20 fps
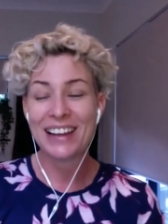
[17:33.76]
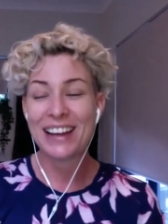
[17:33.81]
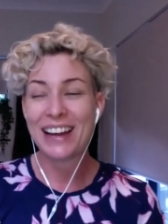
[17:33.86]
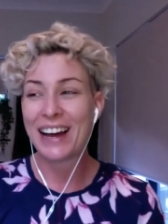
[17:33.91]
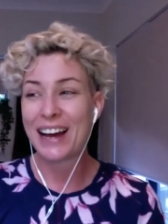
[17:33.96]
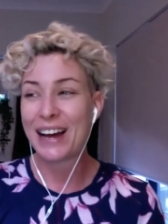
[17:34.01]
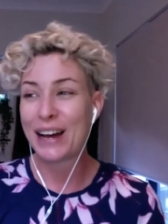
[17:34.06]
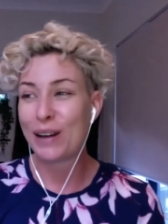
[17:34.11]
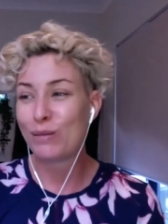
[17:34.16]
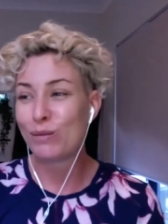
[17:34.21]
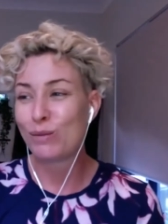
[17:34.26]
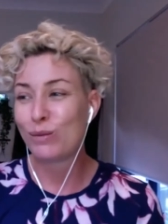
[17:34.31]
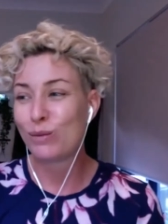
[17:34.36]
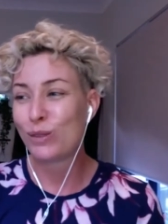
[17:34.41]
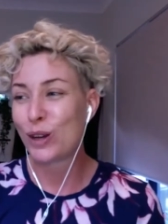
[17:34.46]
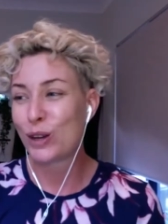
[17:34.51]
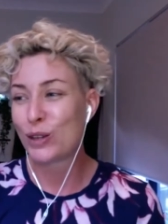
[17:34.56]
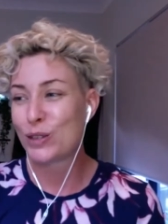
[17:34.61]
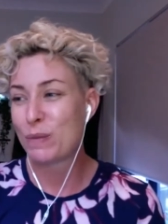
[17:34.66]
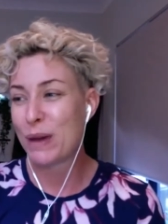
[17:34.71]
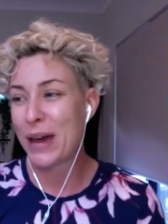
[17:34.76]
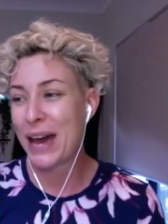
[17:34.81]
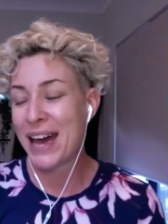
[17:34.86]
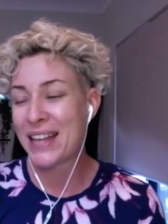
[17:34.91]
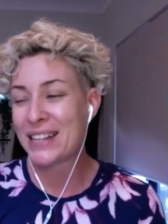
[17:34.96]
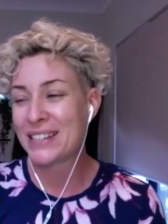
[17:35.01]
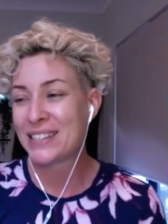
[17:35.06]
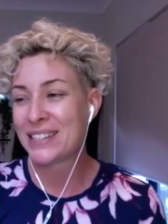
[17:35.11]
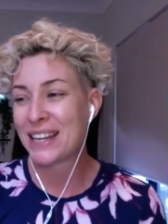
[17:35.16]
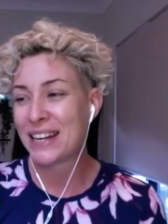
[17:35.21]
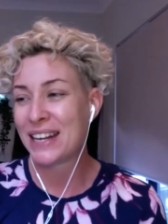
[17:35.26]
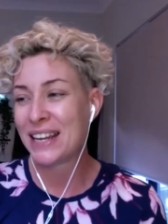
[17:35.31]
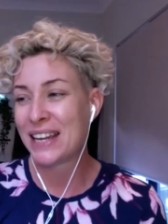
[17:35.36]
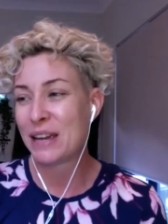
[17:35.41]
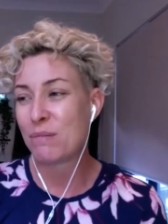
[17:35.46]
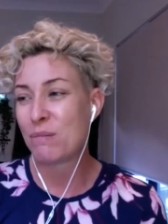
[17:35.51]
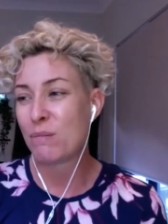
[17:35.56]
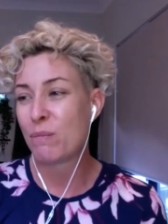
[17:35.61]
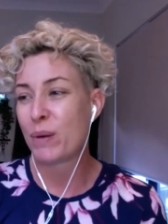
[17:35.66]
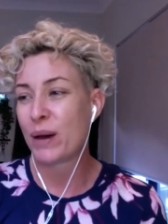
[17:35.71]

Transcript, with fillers: um, those bands and him.